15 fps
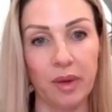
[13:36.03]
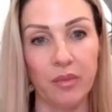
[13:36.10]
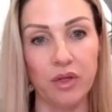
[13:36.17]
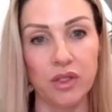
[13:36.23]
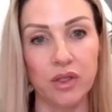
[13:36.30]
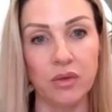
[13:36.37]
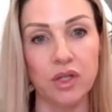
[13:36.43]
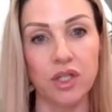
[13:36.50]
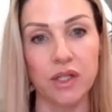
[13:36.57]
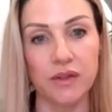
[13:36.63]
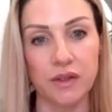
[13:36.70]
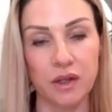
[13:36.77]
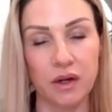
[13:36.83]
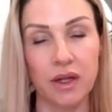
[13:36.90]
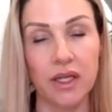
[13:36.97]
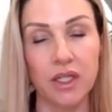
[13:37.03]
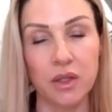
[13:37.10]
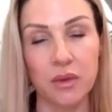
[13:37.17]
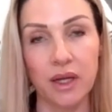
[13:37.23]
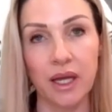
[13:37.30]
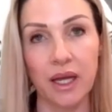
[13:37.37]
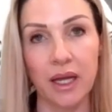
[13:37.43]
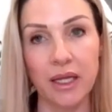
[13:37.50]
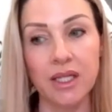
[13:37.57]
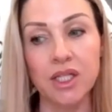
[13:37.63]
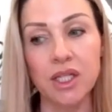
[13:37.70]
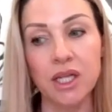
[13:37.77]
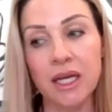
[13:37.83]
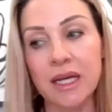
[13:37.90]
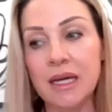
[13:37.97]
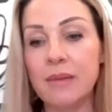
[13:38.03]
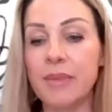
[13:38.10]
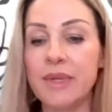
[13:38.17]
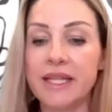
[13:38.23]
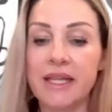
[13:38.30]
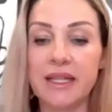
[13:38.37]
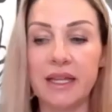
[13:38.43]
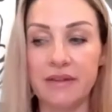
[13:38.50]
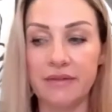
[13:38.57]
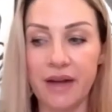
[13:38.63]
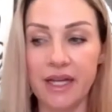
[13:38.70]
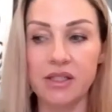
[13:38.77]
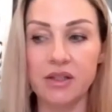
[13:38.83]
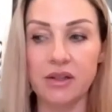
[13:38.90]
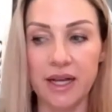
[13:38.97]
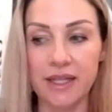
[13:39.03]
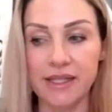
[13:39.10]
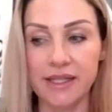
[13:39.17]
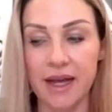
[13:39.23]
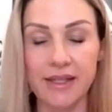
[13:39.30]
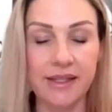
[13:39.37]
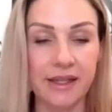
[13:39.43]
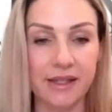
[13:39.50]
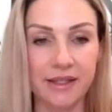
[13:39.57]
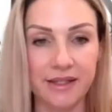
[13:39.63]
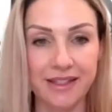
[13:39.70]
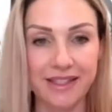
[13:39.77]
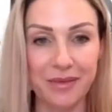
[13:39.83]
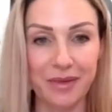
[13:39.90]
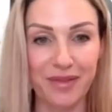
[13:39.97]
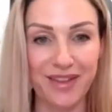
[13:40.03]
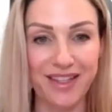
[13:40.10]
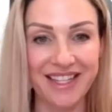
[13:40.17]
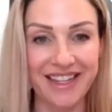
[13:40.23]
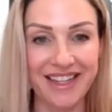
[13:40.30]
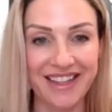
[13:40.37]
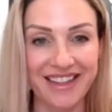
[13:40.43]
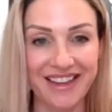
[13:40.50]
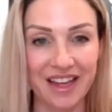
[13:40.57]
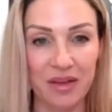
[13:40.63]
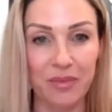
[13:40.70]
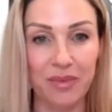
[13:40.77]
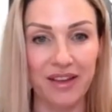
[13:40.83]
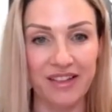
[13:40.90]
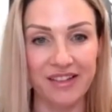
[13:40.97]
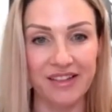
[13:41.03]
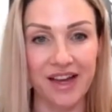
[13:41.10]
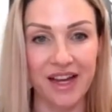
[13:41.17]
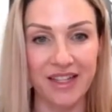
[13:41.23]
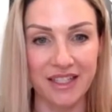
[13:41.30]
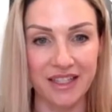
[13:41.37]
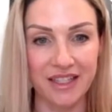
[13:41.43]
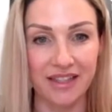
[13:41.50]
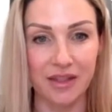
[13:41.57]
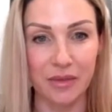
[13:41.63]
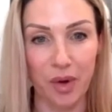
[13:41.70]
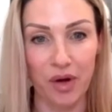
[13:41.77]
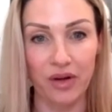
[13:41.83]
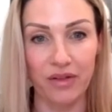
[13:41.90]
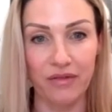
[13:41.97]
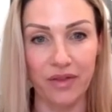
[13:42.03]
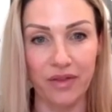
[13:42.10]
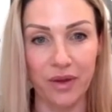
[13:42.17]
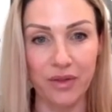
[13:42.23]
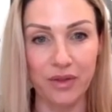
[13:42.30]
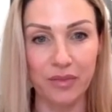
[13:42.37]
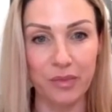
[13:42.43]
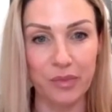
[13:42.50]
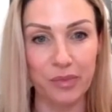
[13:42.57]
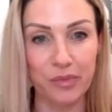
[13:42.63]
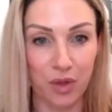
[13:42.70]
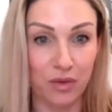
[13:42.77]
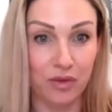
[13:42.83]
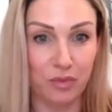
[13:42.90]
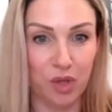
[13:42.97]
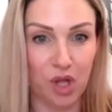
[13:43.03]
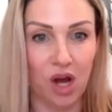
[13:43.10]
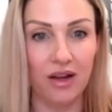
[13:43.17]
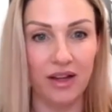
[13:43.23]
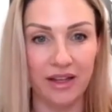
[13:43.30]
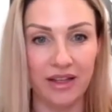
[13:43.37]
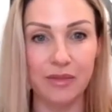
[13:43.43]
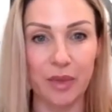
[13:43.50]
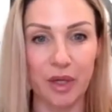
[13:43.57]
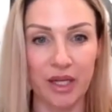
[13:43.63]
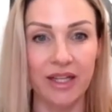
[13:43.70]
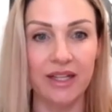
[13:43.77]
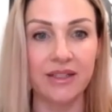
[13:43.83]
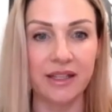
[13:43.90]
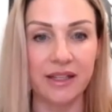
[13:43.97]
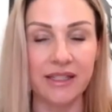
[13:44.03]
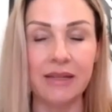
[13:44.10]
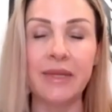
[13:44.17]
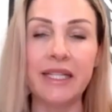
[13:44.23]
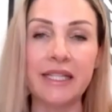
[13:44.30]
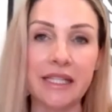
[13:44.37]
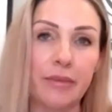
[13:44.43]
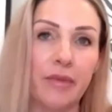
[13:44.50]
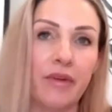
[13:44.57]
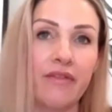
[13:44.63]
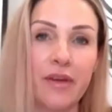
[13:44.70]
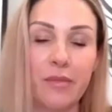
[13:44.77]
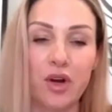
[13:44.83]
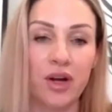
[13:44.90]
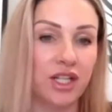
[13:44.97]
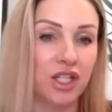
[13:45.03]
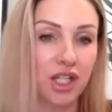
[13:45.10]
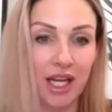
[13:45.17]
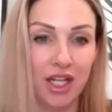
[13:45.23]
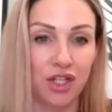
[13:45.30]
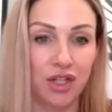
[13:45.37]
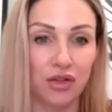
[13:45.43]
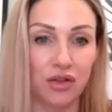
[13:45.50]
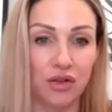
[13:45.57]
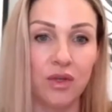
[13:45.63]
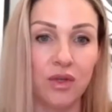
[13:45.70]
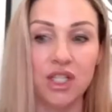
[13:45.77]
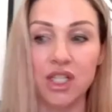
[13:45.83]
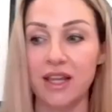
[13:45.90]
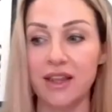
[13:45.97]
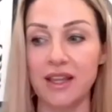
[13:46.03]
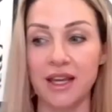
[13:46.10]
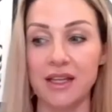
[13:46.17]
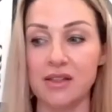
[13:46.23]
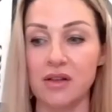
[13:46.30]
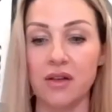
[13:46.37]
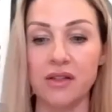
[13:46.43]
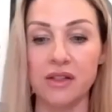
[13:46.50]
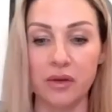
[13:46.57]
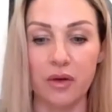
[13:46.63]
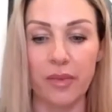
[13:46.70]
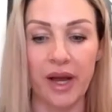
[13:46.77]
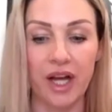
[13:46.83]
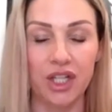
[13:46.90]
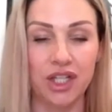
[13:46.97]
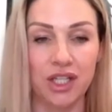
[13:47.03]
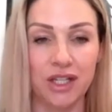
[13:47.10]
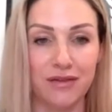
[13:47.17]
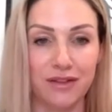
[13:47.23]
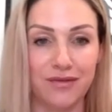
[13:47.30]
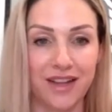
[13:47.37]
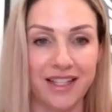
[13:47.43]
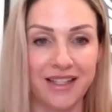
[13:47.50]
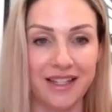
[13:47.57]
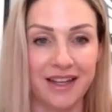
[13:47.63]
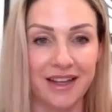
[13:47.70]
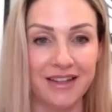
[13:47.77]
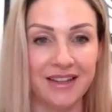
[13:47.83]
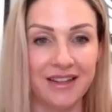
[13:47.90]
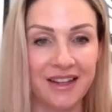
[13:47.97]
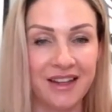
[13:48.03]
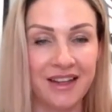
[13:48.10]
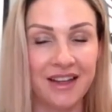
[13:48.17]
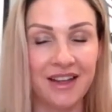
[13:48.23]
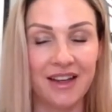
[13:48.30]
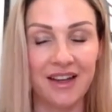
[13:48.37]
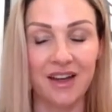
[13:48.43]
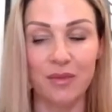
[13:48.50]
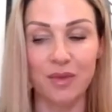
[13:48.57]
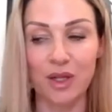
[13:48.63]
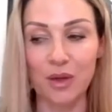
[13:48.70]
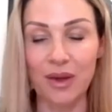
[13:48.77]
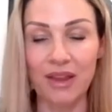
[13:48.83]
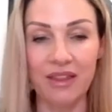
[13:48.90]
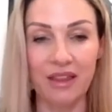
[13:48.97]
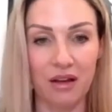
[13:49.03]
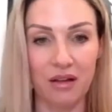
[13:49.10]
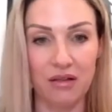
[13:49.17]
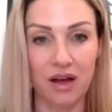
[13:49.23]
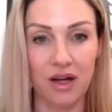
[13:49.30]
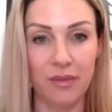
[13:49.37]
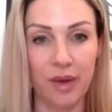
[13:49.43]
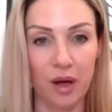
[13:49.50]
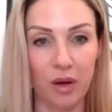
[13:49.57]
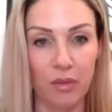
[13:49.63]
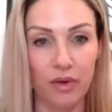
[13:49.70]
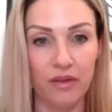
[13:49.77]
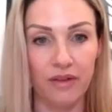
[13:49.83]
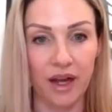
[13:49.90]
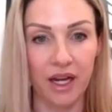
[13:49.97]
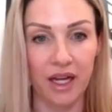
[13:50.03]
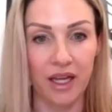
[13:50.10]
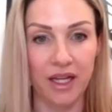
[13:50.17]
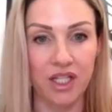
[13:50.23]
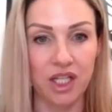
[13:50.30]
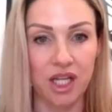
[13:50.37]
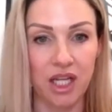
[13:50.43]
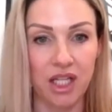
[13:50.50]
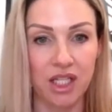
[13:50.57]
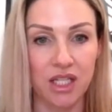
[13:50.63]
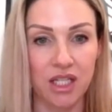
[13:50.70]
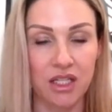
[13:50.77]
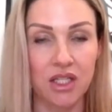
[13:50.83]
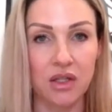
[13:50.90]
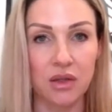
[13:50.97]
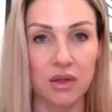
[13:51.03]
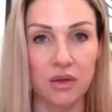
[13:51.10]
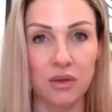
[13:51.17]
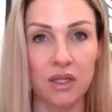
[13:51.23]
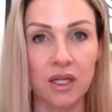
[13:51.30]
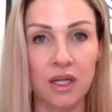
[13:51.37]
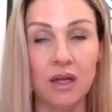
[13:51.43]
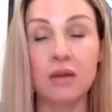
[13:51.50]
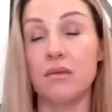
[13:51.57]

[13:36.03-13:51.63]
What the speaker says: members who are just starting to engage. But then the advisor has access to some of the data that can be collected as a part of those block experiences. I mean, some of them are educational, which I think is also a passion of Envestnet. We think a lot about providing education to